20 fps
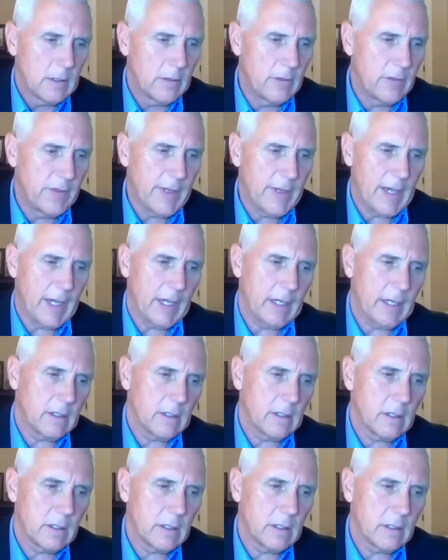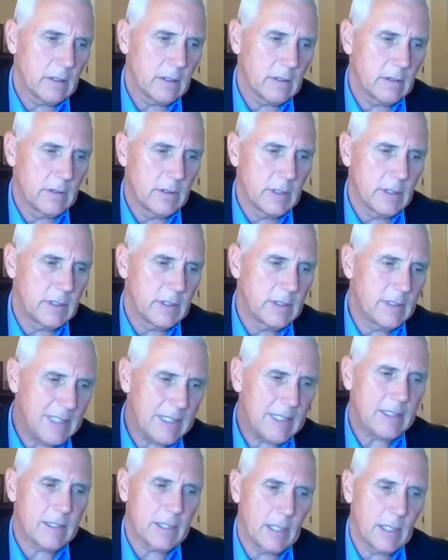that the
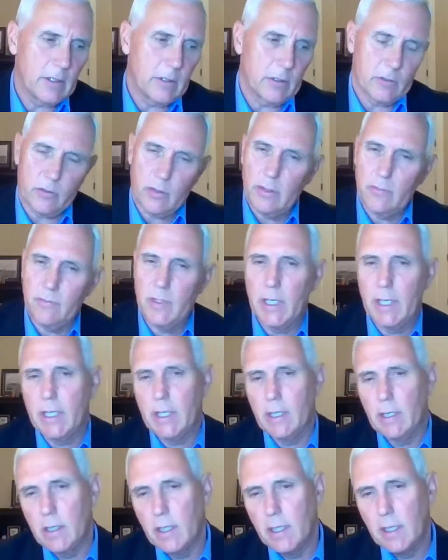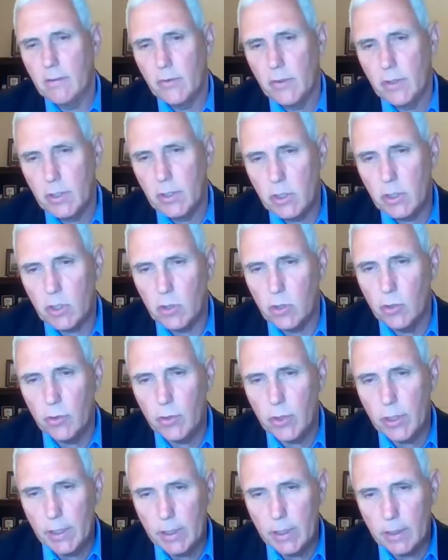details of 9-11,
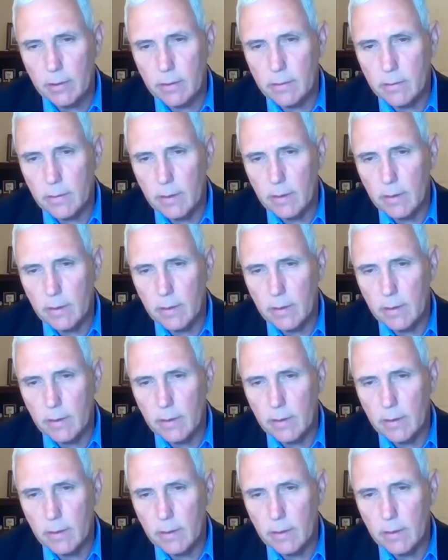including